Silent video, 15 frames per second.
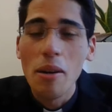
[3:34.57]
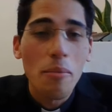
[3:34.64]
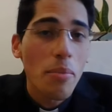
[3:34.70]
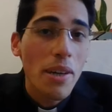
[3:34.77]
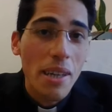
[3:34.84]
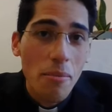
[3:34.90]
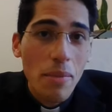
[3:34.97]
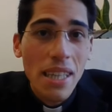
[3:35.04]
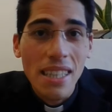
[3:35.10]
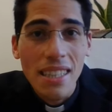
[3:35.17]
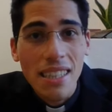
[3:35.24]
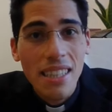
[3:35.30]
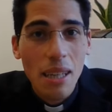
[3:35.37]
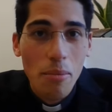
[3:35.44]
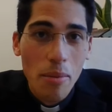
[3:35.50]
But it means
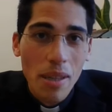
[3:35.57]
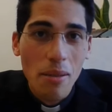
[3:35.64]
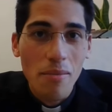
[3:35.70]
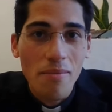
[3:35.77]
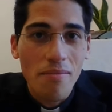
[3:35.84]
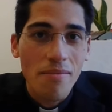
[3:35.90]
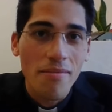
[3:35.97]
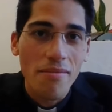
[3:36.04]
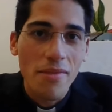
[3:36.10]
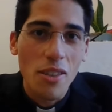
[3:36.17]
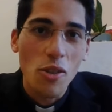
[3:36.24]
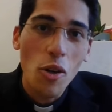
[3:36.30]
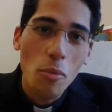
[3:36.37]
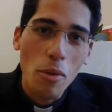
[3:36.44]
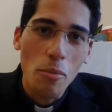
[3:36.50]
skipping the
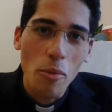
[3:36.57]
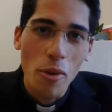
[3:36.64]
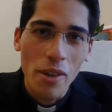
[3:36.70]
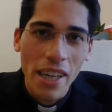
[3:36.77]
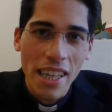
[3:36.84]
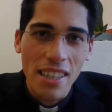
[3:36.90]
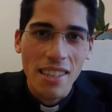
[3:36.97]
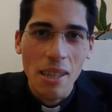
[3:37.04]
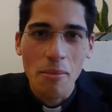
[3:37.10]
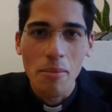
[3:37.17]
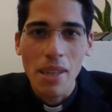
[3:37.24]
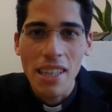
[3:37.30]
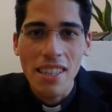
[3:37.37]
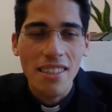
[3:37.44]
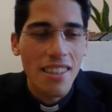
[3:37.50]
normal morning
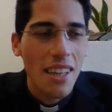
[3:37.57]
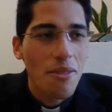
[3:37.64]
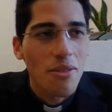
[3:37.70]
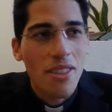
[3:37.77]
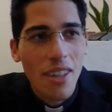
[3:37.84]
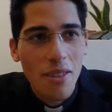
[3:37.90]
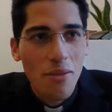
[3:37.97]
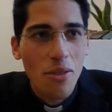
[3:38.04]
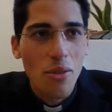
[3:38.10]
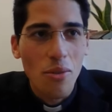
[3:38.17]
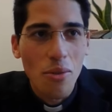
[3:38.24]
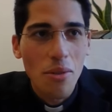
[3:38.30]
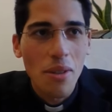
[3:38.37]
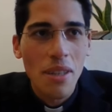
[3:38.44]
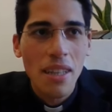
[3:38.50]
assembly, so that was kind of
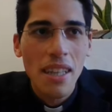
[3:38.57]
cool.